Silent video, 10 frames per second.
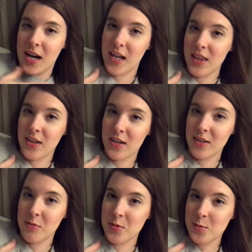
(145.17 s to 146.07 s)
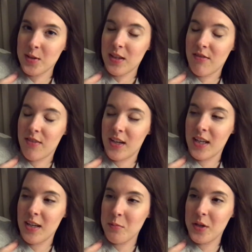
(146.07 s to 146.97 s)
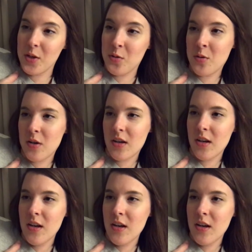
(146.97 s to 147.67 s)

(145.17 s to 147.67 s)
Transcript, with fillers: I thought it was really funny, but Court